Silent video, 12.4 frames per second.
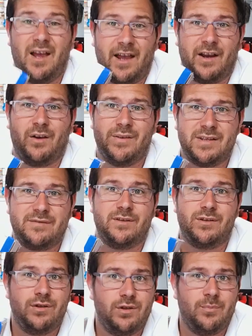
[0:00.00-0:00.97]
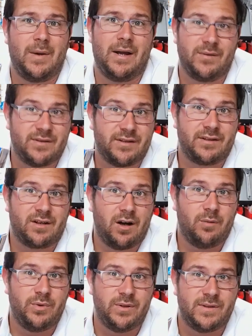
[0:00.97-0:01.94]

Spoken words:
I got this for £2 at the car boot